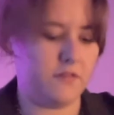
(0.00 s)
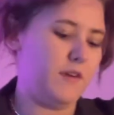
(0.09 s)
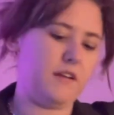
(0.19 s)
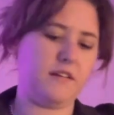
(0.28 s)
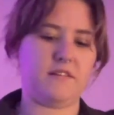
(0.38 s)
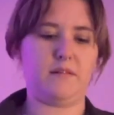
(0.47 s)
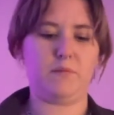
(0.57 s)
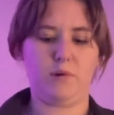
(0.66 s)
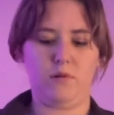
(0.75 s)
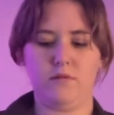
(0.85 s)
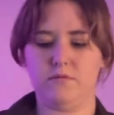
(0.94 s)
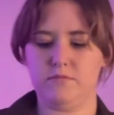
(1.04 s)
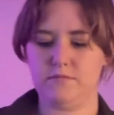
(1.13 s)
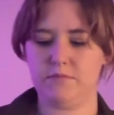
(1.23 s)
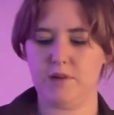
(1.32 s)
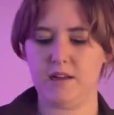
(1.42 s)
very simple,
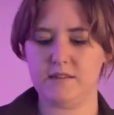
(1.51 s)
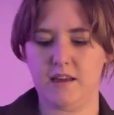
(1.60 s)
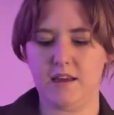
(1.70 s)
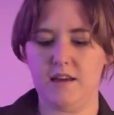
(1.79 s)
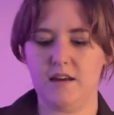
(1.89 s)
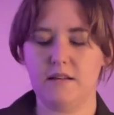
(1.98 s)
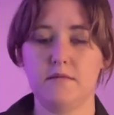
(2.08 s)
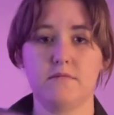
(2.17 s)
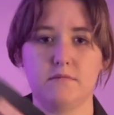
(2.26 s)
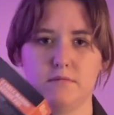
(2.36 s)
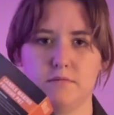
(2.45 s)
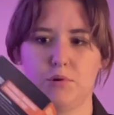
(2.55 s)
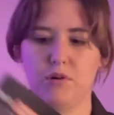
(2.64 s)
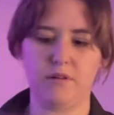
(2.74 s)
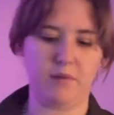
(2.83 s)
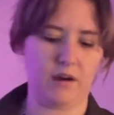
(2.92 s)
but it's a
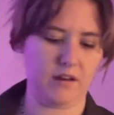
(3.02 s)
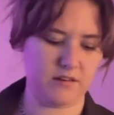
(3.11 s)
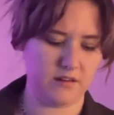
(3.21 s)
pouring pot.